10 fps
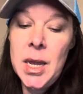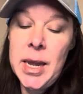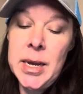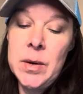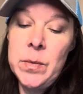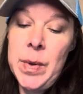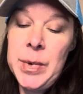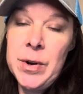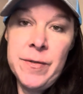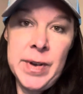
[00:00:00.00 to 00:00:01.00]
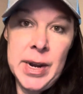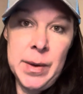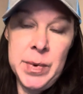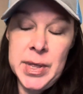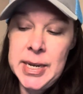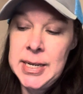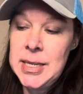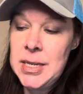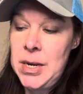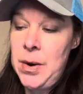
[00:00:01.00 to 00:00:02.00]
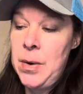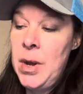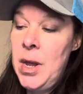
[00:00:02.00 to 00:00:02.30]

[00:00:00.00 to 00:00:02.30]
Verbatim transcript: And women are fed up with it. So